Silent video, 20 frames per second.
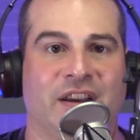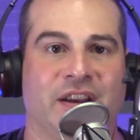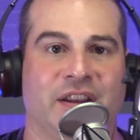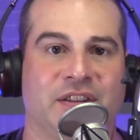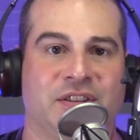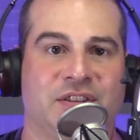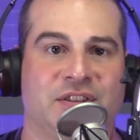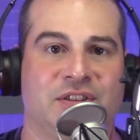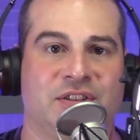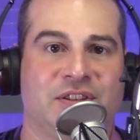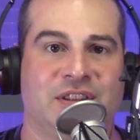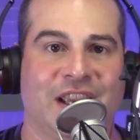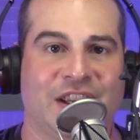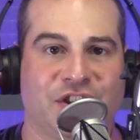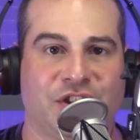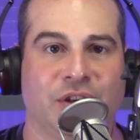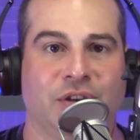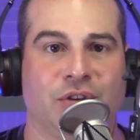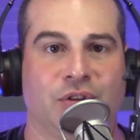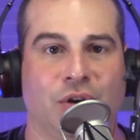a
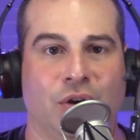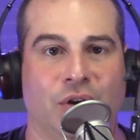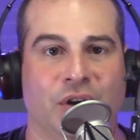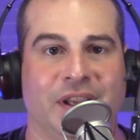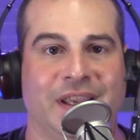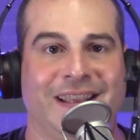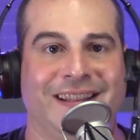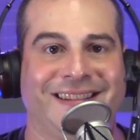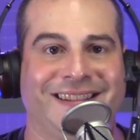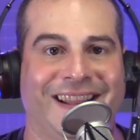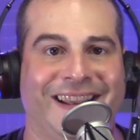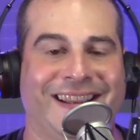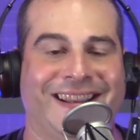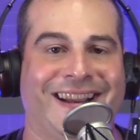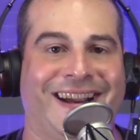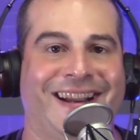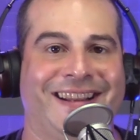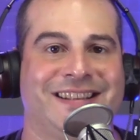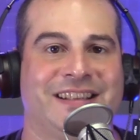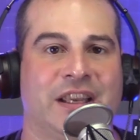session cookie like
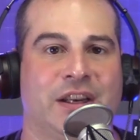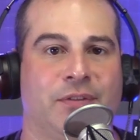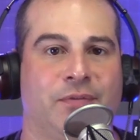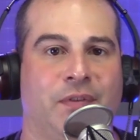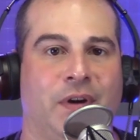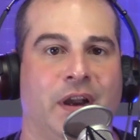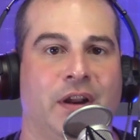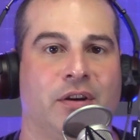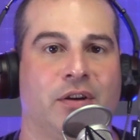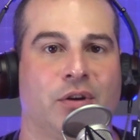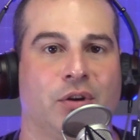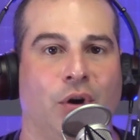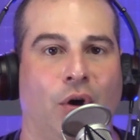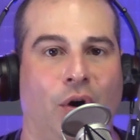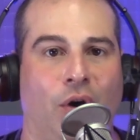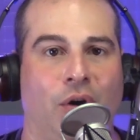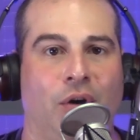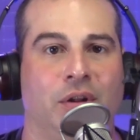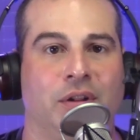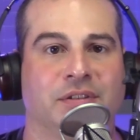identifier
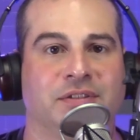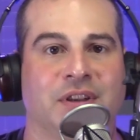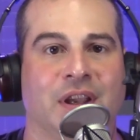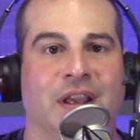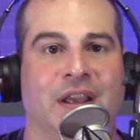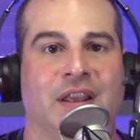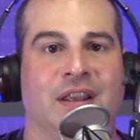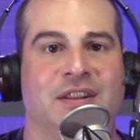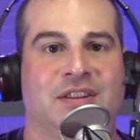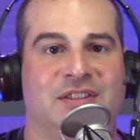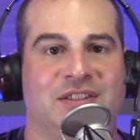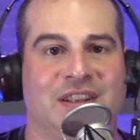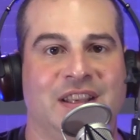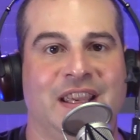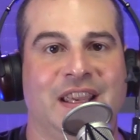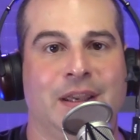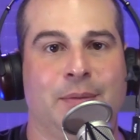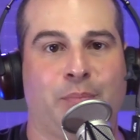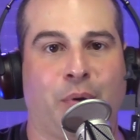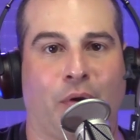called
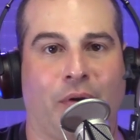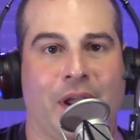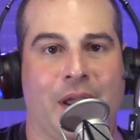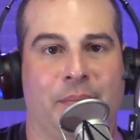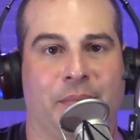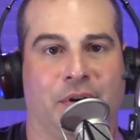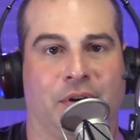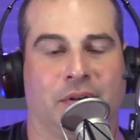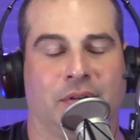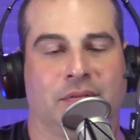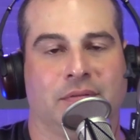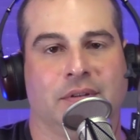C parameter.